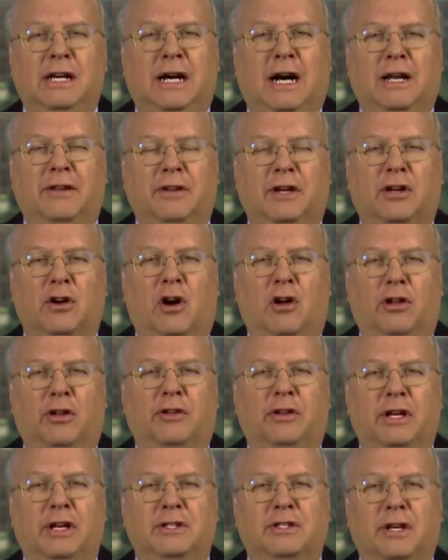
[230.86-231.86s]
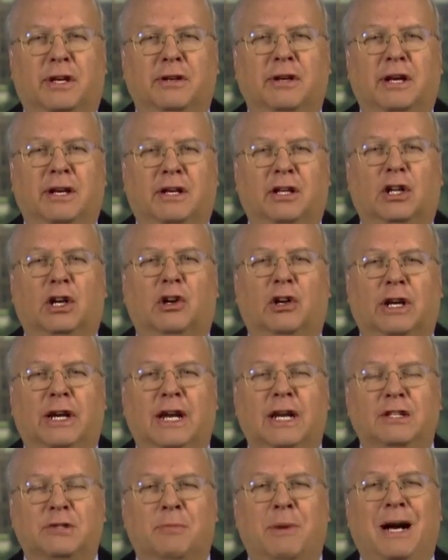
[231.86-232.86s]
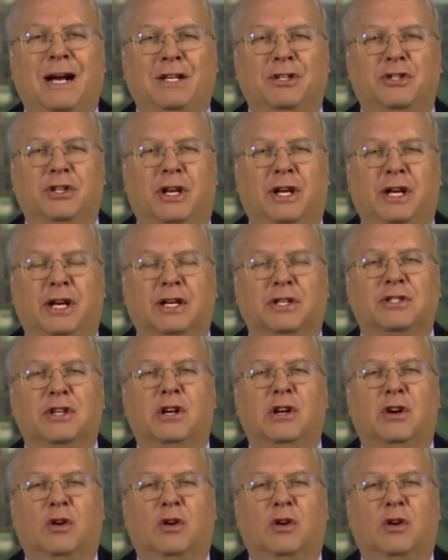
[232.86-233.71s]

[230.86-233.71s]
I think all of these, it, it, clearly his mindset is,